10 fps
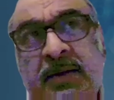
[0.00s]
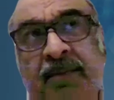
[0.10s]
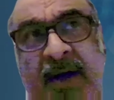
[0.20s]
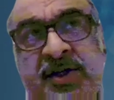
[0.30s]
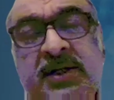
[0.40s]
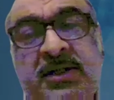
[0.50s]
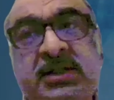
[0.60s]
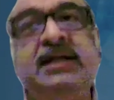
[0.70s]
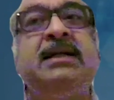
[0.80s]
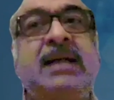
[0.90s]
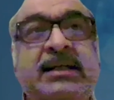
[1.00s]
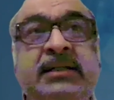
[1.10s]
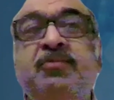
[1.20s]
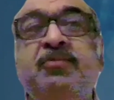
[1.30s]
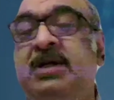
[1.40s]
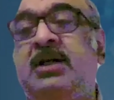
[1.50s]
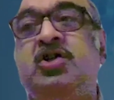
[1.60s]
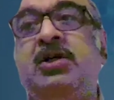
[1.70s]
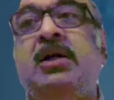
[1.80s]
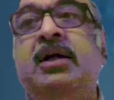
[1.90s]
patients see it as a
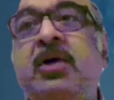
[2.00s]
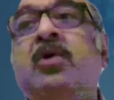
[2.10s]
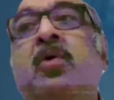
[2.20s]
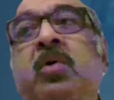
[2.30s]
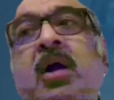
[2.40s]
potential cure.